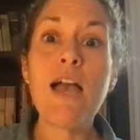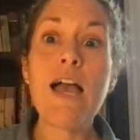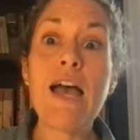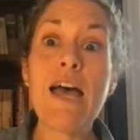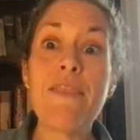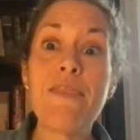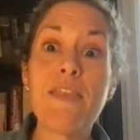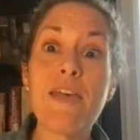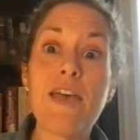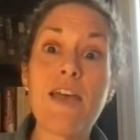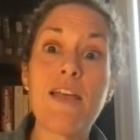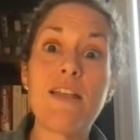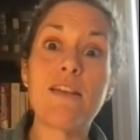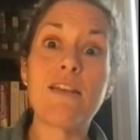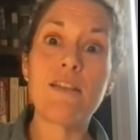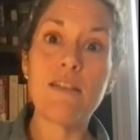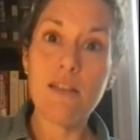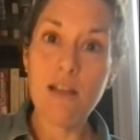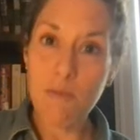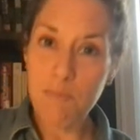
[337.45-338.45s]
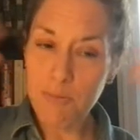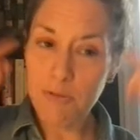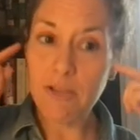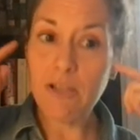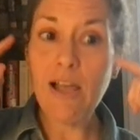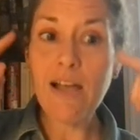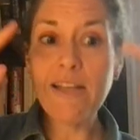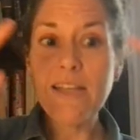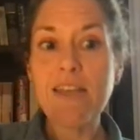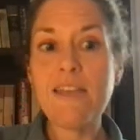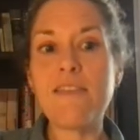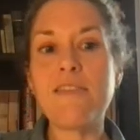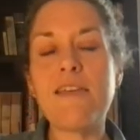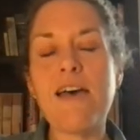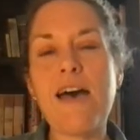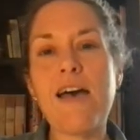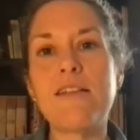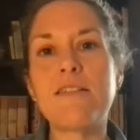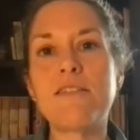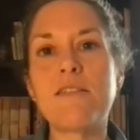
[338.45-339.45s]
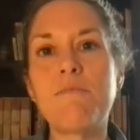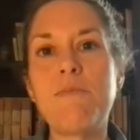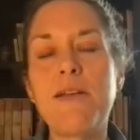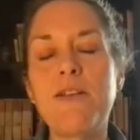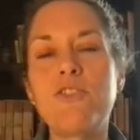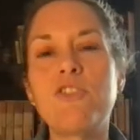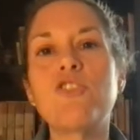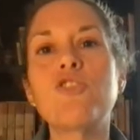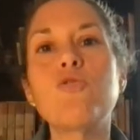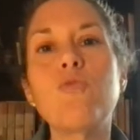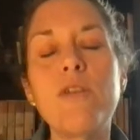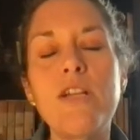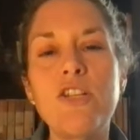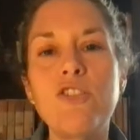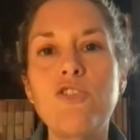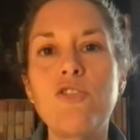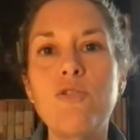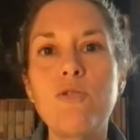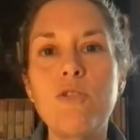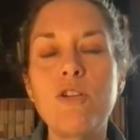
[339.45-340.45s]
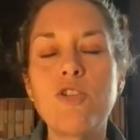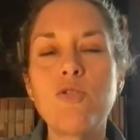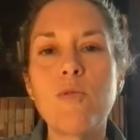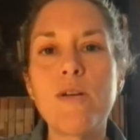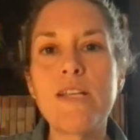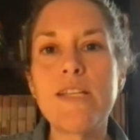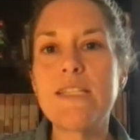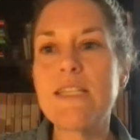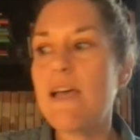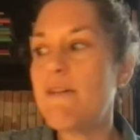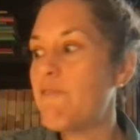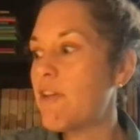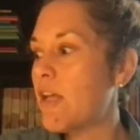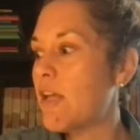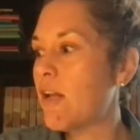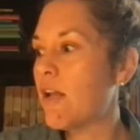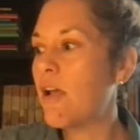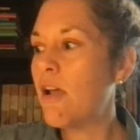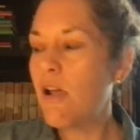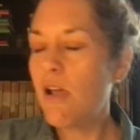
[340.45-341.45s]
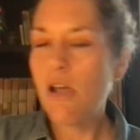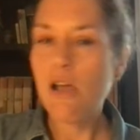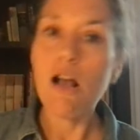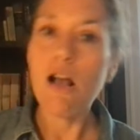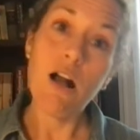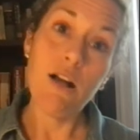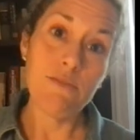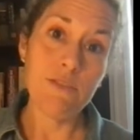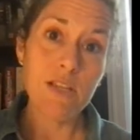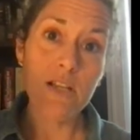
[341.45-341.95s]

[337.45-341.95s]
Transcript: and then applying that to pages 22 to 27 of They